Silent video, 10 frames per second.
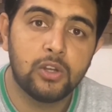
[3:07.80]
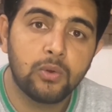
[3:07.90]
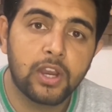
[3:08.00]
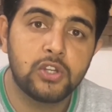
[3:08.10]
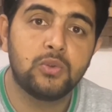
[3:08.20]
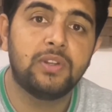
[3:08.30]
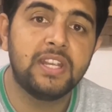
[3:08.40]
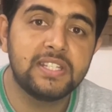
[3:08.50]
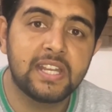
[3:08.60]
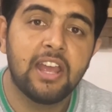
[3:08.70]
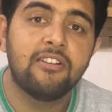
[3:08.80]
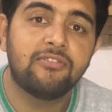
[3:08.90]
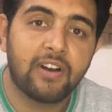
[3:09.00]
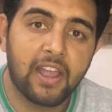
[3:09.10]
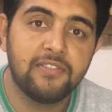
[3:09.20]
look into these
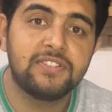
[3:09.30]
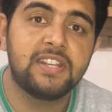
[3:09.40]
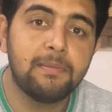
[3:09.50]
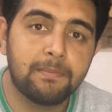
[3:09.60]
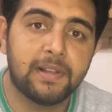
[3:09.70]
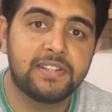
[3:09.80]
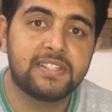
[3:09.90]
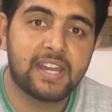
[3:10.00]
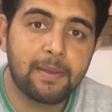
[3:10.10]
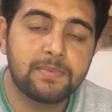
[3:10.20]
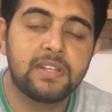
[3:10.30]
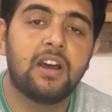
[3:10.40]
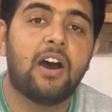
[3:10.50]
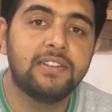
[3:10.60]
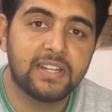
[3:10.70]
5 simple steps
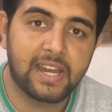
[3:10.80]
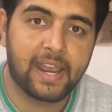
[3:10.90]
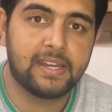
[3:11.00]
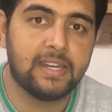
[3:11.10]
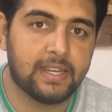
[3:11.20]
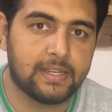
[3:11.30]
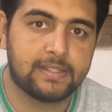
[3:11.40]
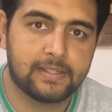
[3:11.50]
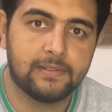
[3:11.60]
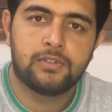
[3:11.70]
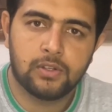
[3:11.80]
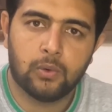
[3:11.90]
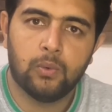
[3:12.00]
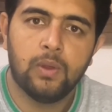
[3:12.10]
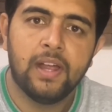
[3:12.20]
or the techniques.
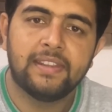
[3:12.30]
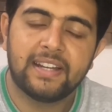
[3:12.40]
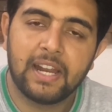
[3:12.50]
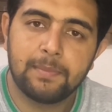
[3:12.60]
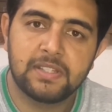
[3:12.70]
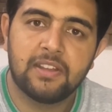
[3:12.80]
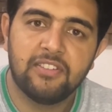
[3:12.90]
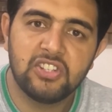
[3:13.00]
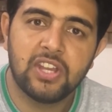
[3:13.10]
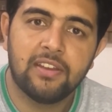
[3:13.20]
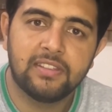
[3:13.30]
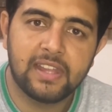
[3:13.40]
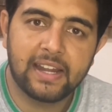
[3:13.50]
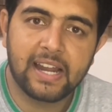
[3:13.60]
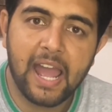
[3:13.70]
So the tips
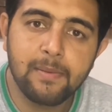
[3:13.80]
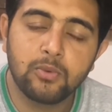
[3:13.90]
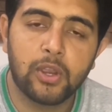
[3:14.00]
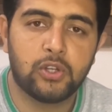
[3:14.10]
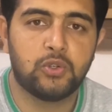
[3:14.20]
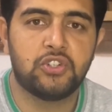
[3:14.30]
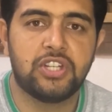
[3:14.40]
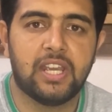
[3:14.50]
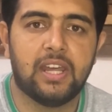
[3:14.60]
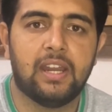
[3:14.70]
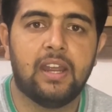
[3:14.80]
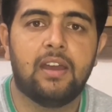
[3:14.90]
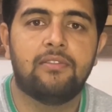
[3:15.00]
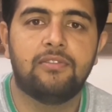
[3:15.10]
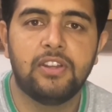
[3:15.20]
that I'm going to share
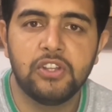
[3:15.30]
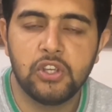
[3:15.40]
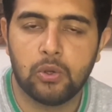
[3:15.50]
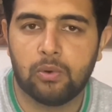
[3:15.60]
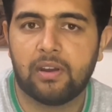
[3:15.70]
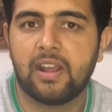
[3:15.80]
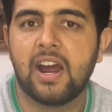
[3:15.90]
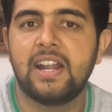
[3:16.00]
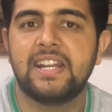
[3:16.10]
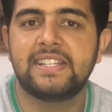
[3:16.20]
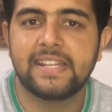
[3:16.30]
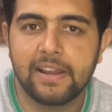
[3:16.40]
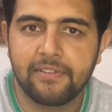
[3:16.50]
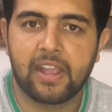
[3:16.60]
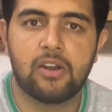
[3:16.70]
with you regarding
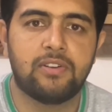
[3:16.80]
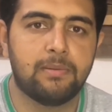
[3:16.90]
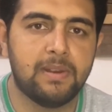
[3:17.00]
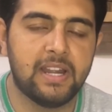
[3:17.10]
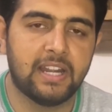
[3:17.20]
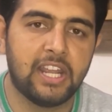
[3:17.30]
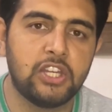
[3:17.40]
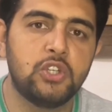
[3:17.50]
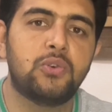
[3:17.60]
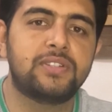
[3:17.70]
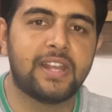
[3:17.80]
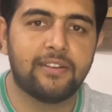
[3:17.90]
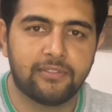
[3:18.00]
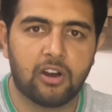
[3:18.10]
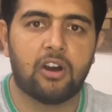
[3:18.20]
self-accountability in
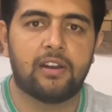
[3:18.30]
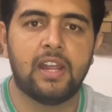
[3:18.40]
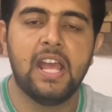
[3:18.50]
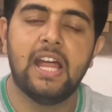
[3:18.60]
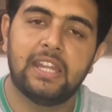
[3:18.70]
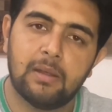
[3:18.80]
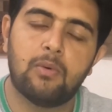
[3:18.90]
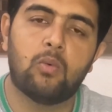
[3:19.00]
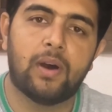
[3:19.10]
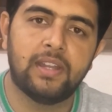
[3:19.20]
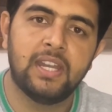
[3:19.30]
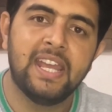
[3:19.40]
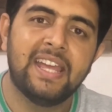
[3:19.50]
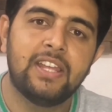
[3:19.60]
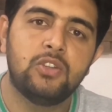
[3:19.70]
yourself are: number
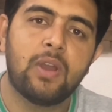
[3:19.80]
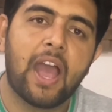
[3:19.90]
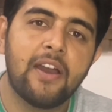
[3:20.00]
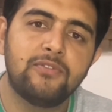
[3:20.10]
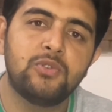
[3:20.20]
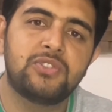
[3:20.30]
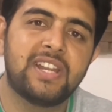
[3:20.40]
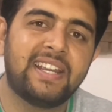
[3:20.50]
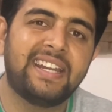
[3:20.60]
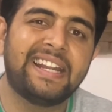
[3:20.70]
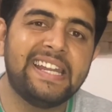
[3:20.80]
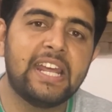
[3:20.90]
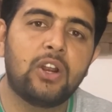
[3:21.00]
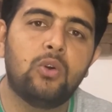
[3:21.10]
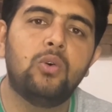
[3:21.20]
1, you have to set clear
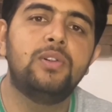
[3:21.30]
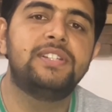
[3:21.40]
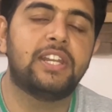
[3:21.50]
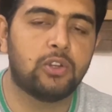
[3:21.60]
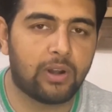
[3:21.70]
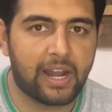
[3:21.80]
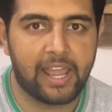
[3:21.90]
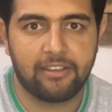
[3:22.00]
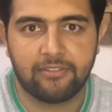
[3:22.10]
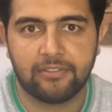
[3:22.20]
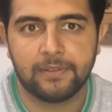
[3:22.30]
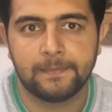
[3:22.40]
goals in your life.